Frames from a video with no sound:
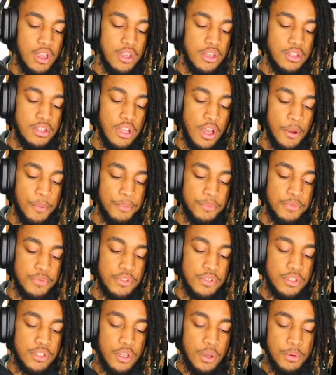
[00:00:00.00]
So
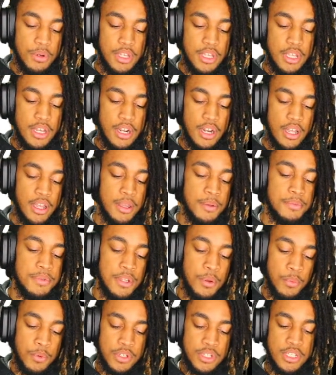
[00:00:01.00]
Sony claims
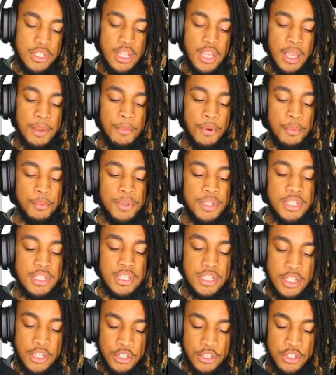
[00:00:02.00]
it was the MLB's
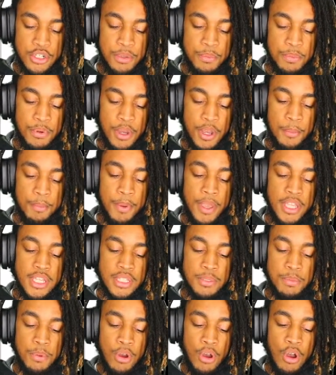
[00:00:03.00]
decision to put
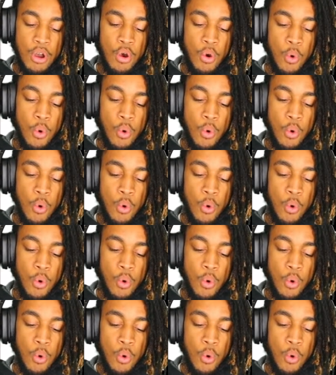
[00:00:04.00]
baseball